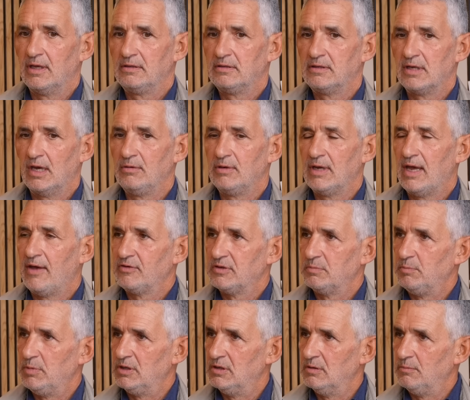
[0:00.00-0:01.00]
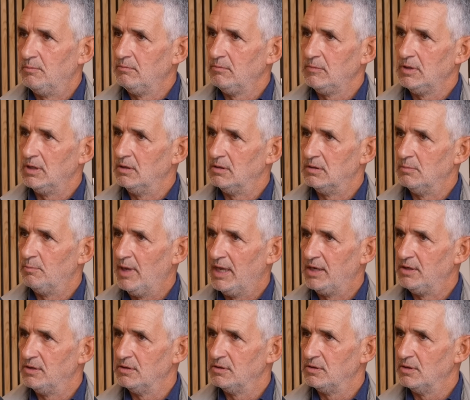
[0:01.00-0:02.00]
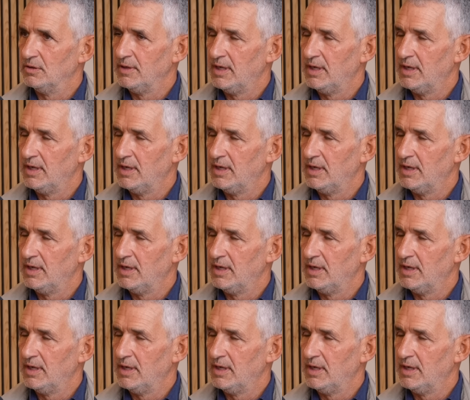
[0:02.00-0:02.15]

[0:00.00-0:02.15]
they don't have to be de, you know dependent